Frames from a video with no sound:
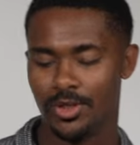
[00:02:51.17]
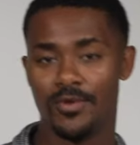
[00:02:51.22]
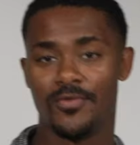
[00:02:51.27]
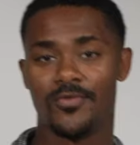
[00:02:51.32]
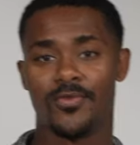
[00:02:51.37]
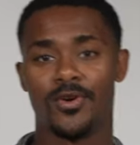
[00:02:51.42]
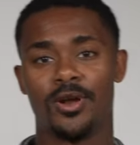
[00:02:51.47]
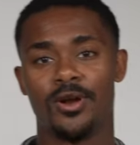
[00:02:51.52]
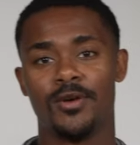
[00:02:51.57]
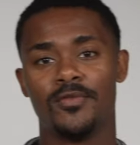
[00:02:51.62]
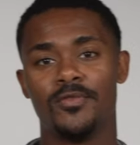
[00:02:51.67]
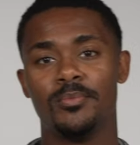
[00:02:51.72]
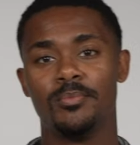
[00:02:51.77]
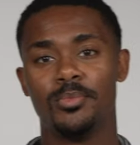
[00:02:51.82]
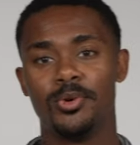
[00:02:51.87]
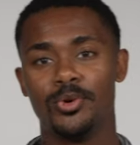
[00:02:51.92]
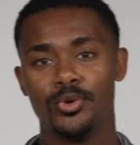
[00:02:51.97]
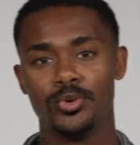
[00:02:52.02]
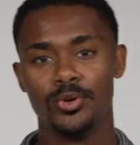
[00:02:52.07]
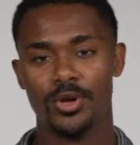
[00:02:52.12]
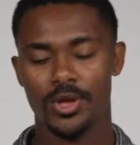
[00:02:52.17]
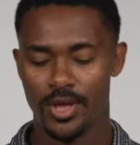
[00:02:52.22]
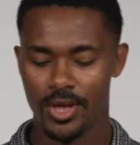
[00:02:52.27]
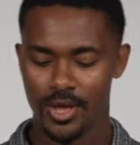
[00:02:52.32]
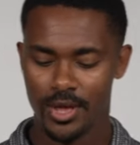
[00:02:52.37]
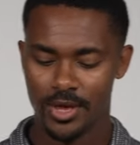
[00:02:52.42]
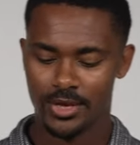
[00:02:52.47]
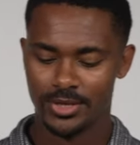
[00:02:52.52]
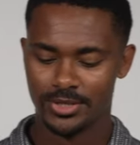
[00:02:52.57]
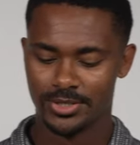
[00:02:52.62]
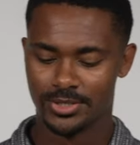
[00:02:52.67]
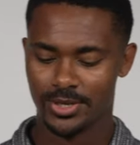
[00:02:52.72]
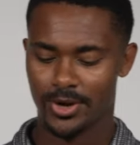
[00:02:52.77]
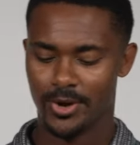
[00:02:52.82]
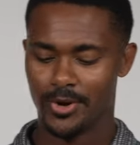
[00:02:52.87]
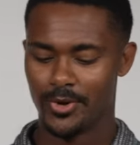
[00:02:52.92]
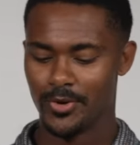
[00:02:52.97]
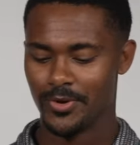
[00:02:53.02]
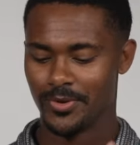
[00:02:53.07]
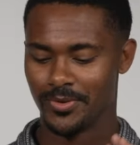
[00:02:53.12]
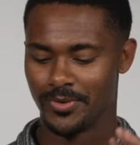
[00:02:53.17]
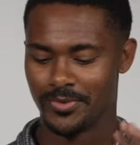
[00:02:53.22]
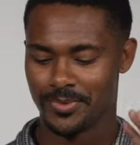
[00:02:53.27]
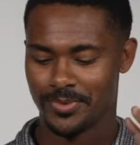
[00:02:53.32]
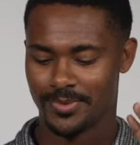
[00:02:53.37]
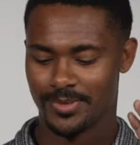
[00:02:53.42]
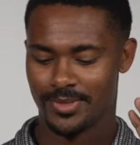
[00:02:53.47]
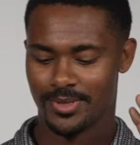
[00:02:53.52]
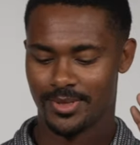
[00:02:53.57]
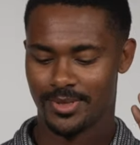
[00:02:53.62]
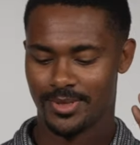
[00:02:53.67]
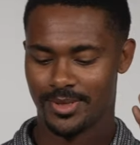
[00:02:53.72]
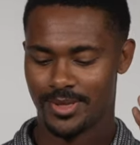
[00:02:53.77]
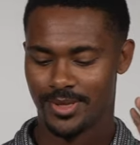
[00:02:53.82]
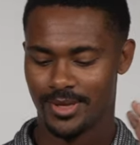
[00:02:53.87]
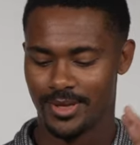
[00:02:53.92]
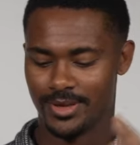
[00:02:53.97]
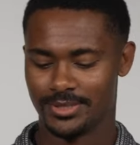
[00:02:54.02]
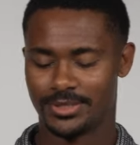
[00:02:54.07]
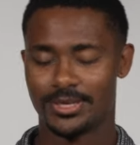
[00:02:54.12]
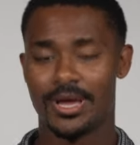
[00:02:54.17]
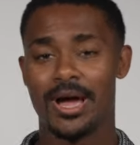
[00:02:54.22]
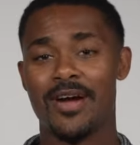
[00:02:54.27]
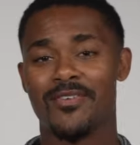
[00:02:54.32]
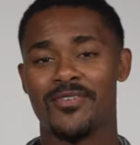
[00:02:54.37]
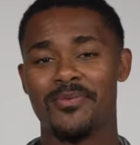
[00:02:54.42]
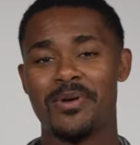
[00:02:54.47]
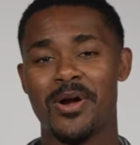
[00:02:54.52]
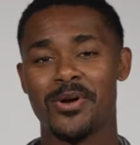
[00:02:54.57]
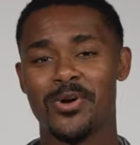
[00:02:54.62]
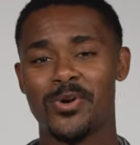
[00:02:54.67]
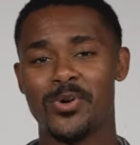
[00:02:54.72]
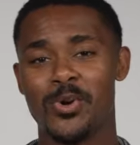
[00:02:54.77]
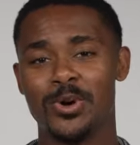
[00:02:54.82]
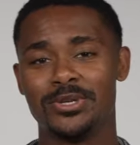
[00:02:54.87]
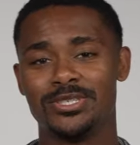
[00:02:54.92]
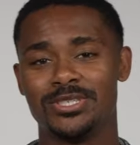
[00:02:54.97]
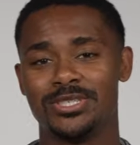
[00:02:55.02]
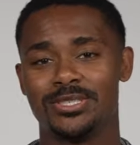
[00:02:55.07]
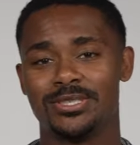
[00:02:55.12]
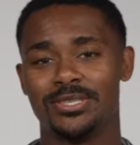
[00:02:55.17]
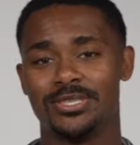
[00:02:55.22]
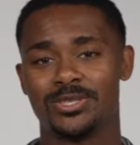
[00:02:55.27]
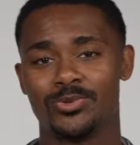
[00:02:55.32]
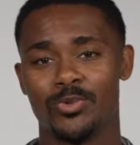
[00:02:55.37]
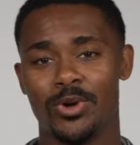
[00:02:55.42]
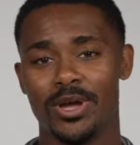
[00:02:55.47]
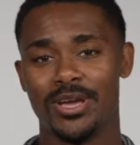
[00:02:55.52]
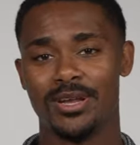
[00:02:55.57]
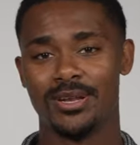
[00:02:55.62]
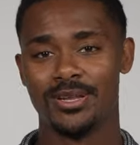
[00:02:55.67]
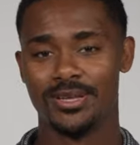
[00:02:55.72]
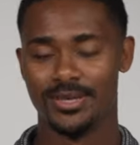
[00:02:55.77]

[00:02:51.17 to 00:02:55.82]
the front of the boot, so aside from how gorgeous the suede